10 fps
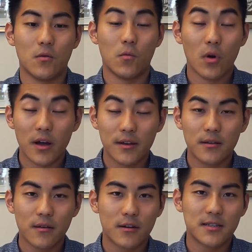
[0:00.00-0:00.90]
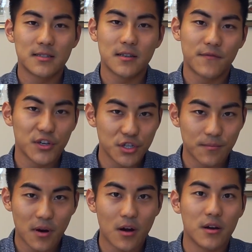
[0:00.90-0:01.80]
one, the artistic
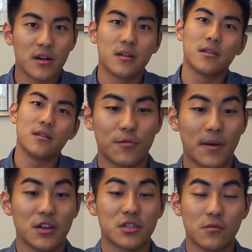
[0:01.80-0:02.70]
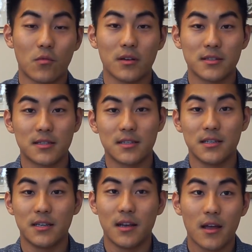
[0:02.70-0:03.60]
vision part, your patient wants to
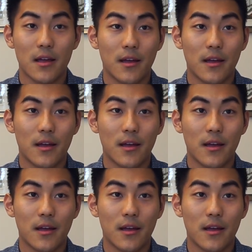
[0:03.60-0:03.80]
see